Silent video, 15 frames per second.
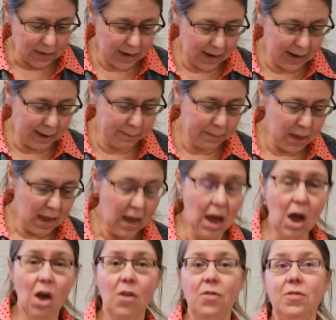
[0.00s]
Um,
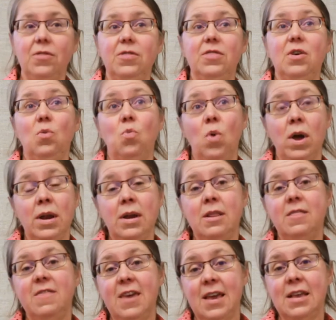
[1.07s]
the one
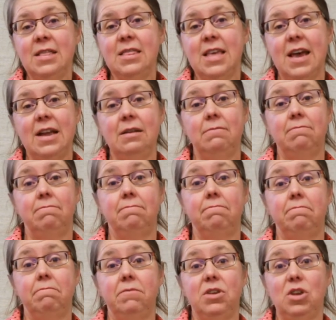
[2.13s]
thing that
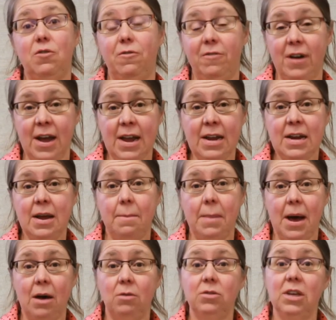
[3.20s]
you find
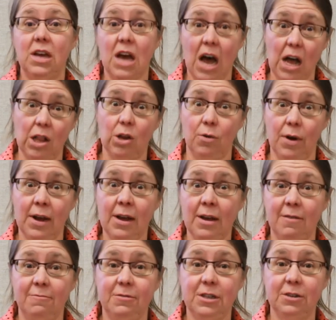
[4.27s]
about the coloring
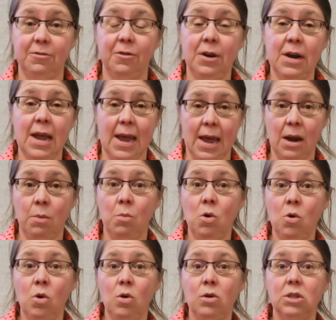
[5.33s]
of different
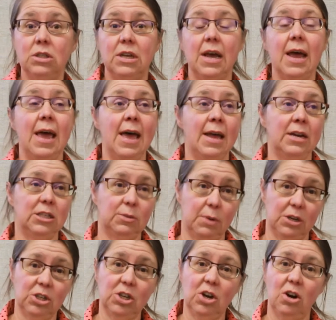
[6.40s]
animals and
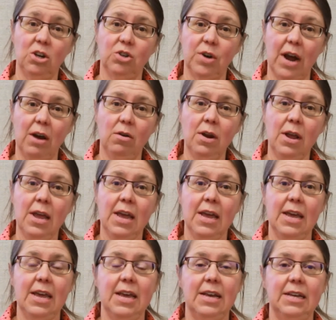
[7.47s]
especially our trout
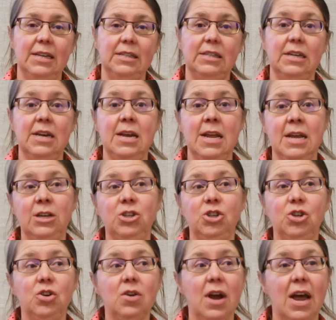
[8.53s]
is
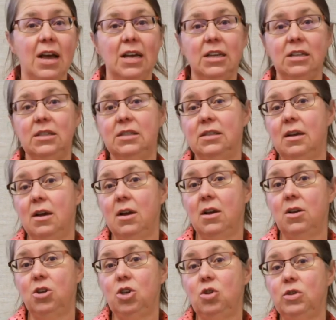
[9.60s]
nature has
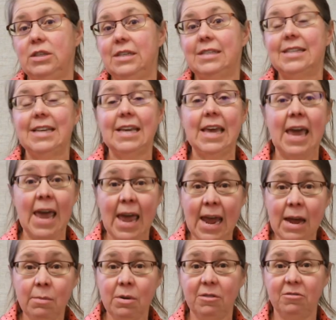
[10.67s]
uses
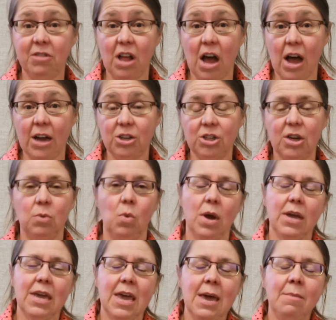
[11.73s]
camouflage and
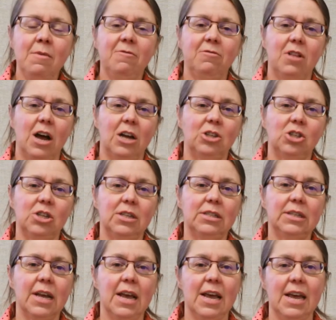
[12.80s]
what camouflage is
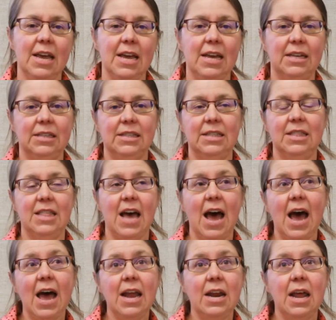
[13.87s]
is
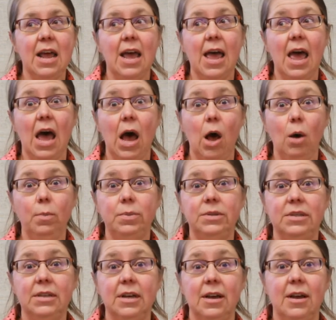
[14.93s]
that helps